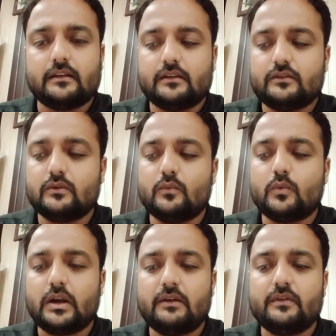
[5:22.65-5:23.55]
So
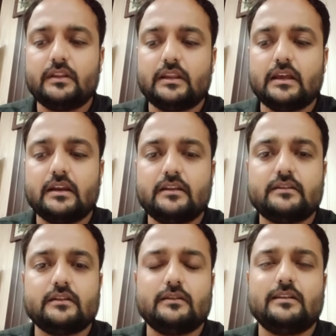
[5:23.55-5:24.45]
whatever there
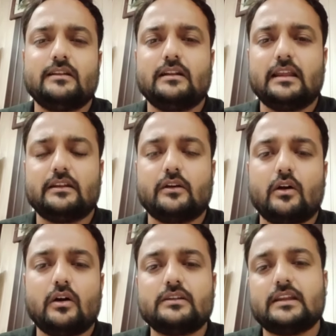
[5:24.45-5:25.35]
is, like
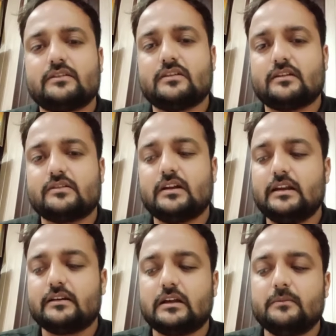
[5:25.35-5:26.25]
rocks, etc.,
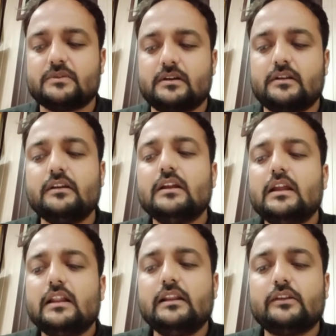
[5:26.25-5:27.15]
it comes under
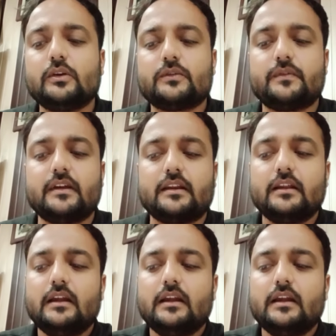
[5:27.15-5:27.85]
lithosphere.